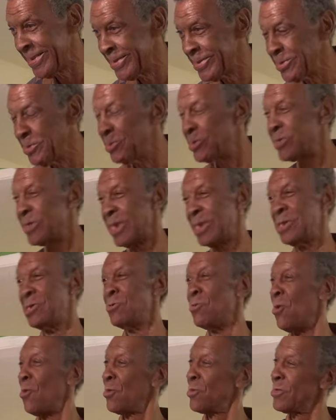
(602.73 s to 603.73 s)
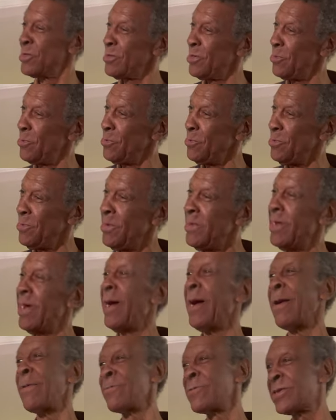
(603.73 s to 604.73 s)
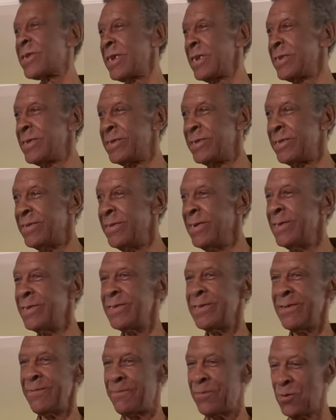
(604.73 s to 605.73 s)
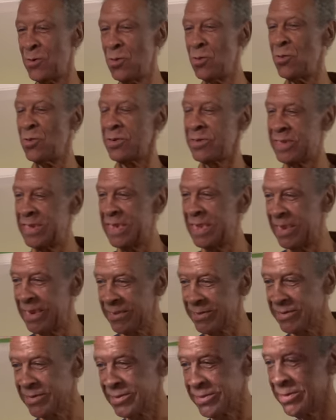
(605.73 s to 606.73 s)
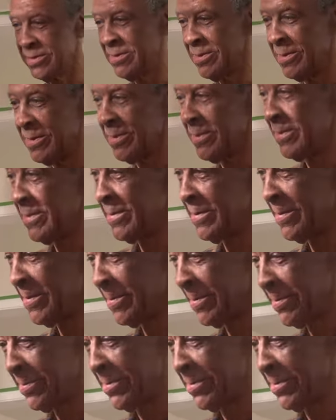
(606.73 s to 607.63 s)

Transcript: you say you want to know. I, I cut them the food was delicious.